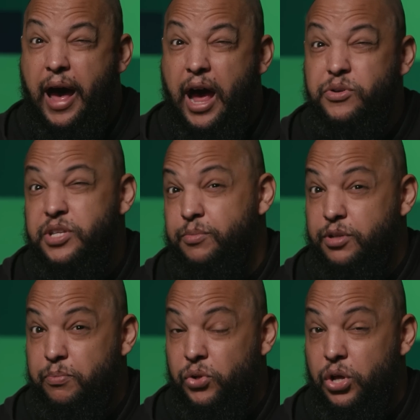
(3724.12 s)
I was able
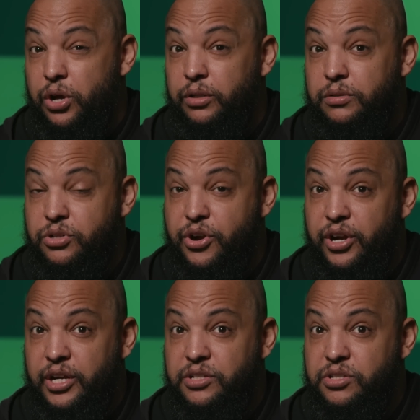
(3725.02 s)
to plug
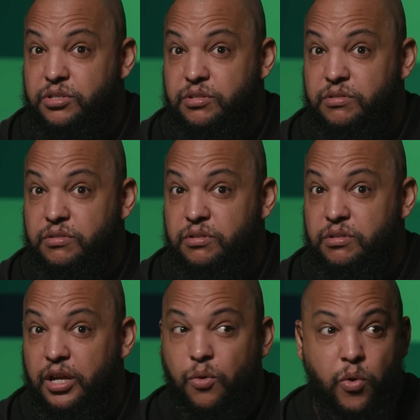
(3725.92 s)
targets,
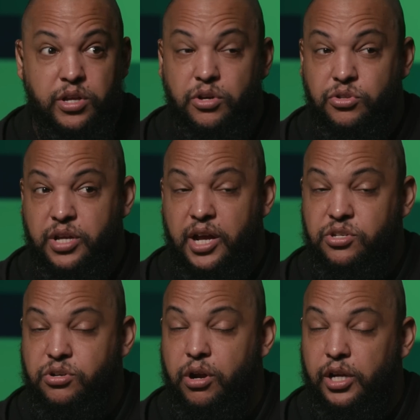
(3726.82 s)
like
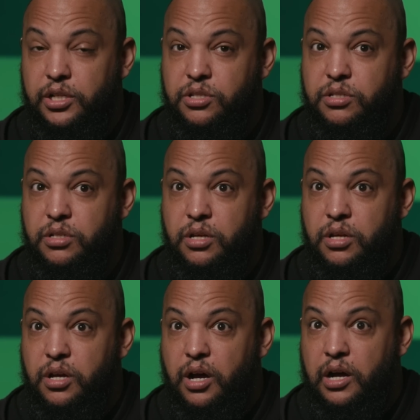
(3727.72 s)
window-sized targets,
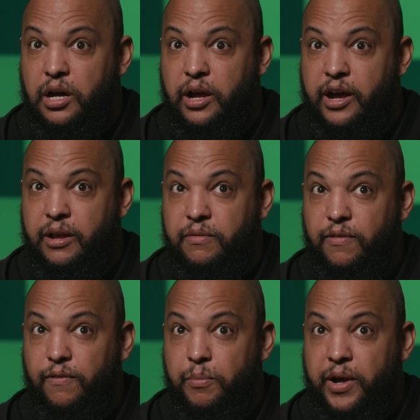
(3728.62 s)
at
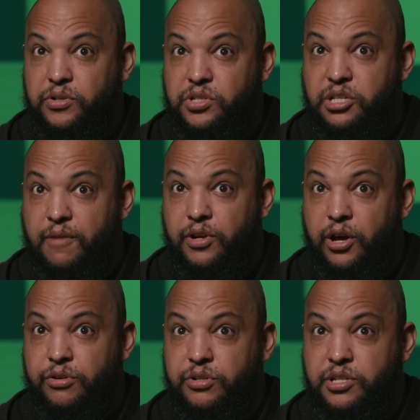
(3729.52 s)
about
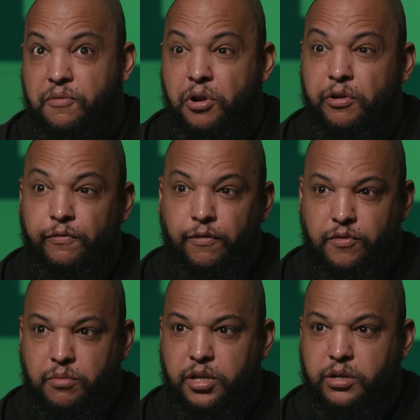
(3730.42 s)
700,
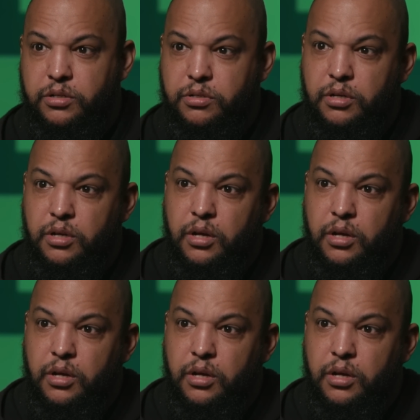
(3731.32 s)
750 meters.